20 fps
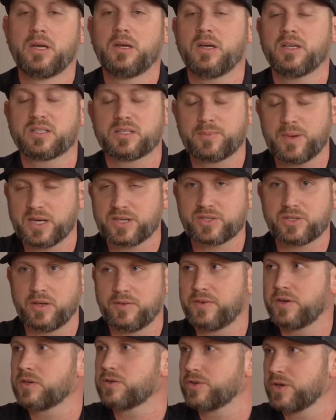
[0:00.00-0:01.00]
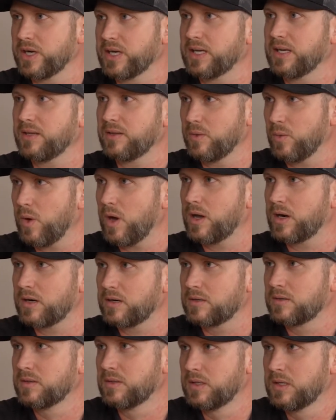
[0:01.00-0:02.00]
especially if you're drinking the
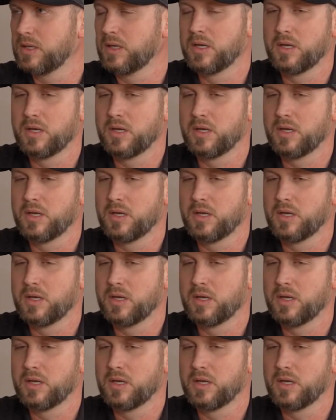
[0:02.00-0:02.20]
water. Mm-hmm.